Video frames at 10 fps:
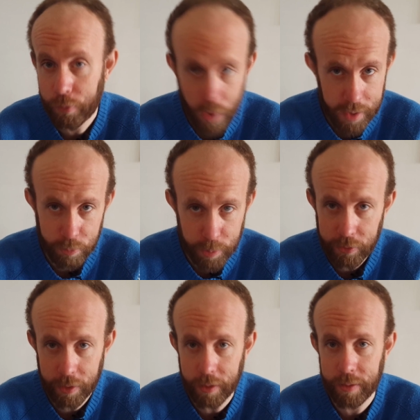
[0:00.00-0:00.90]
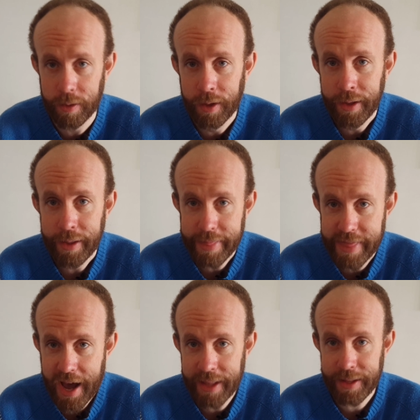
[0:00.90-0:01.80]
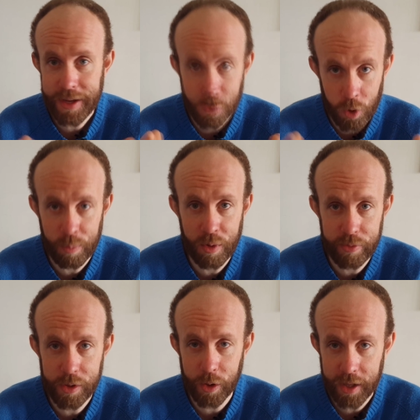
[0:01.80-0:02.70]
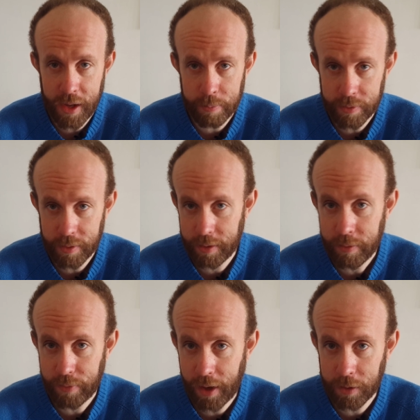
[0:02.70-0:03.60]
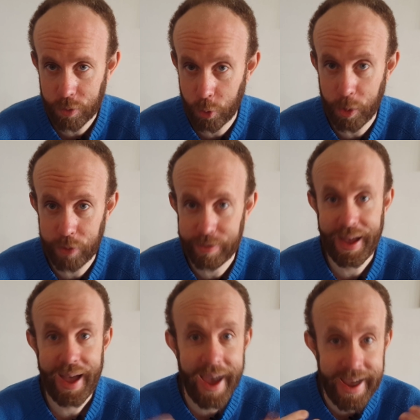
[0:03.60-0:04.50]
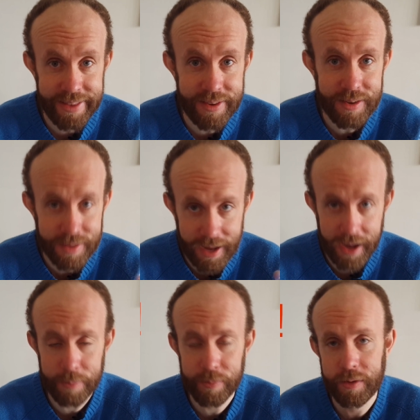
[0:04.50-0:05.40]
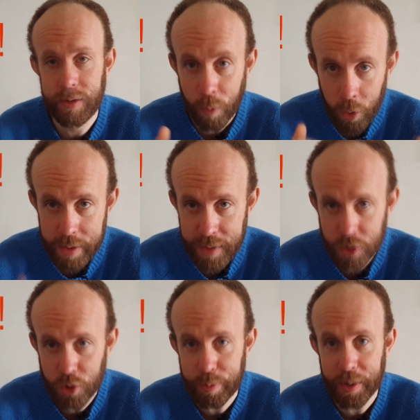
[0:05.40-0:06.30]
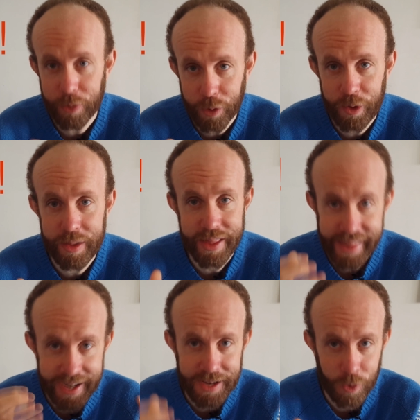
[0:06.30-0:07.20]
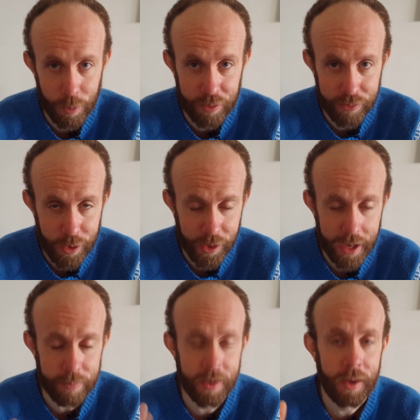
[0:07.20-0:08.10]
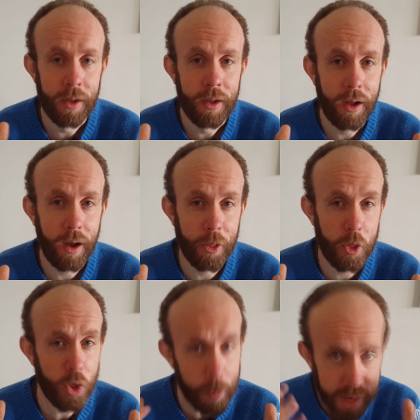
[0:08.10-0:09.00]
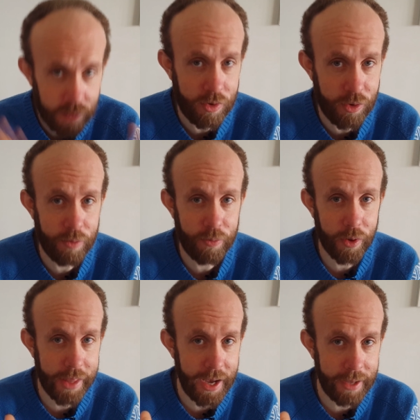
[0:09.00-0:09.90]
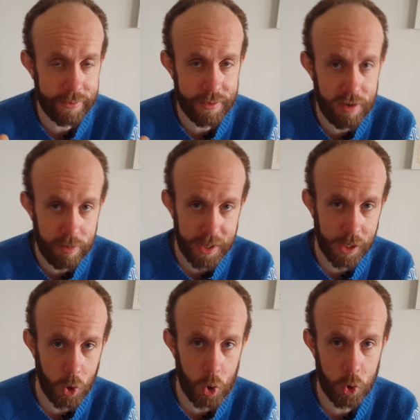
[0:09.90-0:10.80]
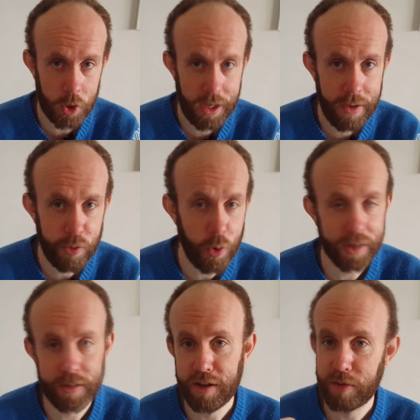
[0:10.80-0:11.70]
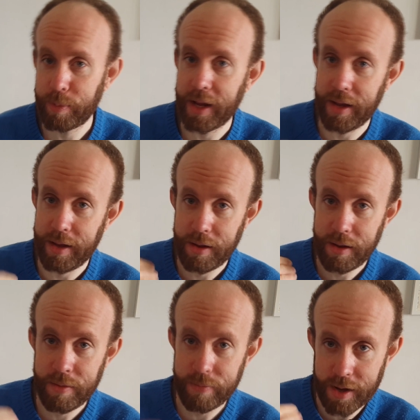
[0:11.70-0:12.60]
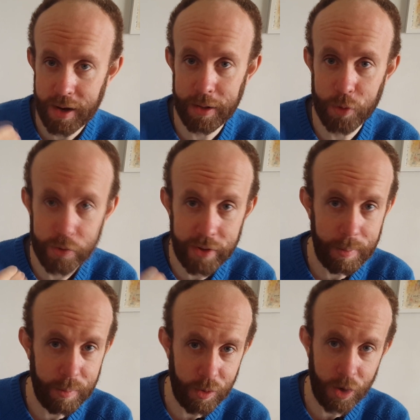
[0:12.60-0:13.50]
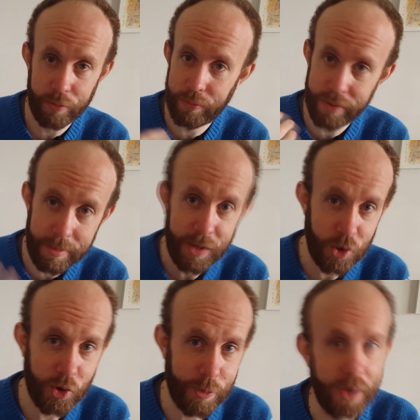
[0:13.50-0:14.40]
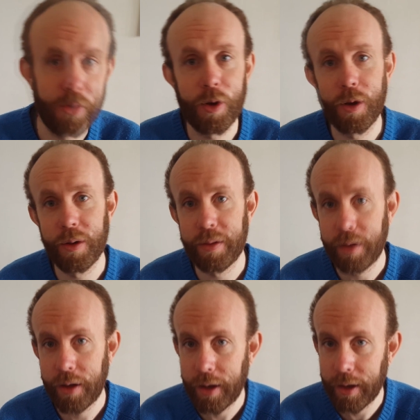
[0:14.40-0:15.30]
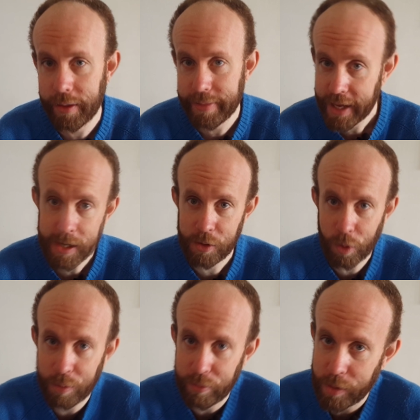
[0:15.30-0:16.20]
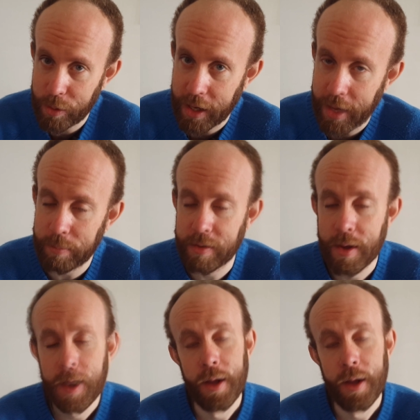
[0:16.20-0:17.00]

frames per second, than in normal video games. In fact, about 8 times more images per second than in normal video games. And the main reason for that is because if you are to display in VR the same amount of images per second than in normal video games,